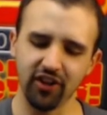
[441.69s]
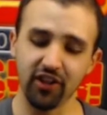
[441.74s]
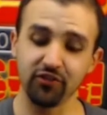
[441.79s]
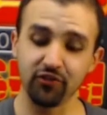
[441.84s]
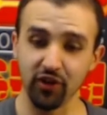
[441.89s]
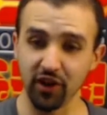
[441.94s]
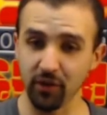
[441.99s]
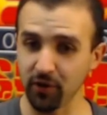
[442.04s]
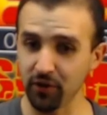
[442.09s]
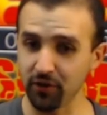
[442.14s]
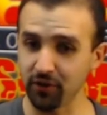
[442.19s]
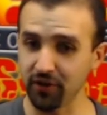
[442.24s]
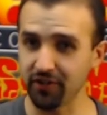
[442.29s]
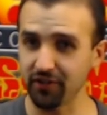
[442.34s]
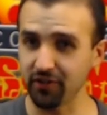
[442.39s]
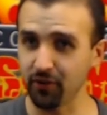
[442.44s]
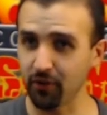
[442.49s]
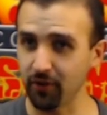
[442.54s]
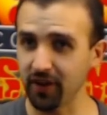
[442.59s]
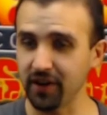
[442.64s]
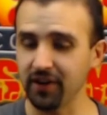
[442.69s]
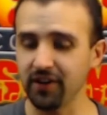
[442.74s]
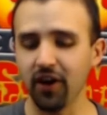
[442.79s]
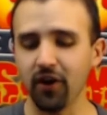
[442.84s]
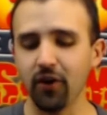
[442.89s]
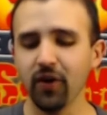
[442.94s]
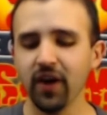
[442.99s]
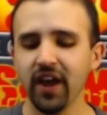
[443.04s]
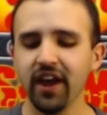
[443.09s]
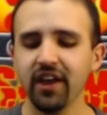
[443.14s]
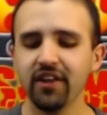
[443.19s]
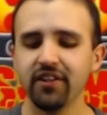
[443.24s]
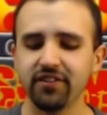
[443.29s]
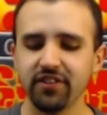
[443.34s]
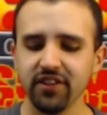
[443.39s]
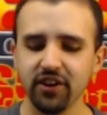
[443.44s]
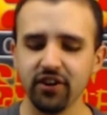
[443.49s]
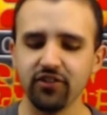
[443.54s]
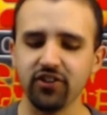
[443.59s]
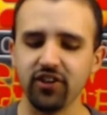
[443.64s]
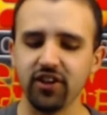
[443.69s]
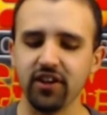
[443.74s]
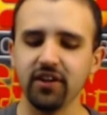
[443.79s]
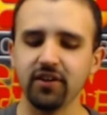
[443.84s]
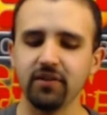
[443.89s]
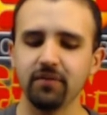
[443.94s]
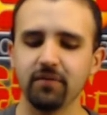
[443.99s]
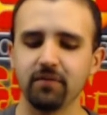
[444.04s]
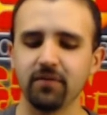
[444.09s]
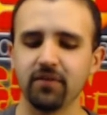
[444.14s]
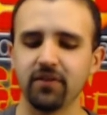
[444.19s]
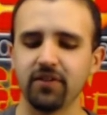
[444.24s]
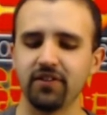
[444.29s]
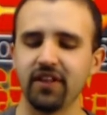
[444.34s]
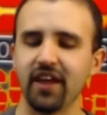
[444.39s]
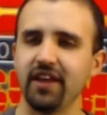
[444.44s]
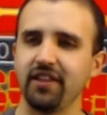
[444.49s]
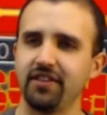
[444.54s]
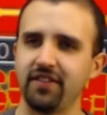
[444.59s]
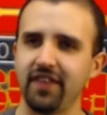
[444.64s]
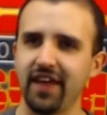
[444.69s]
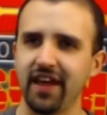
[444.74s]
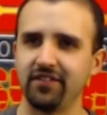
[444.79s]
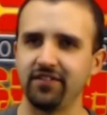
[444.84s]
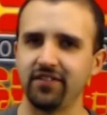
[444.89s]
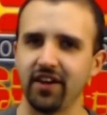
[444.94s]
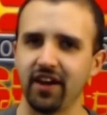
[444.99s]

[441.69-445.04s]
For anyone who doesn't already know, Synergy says that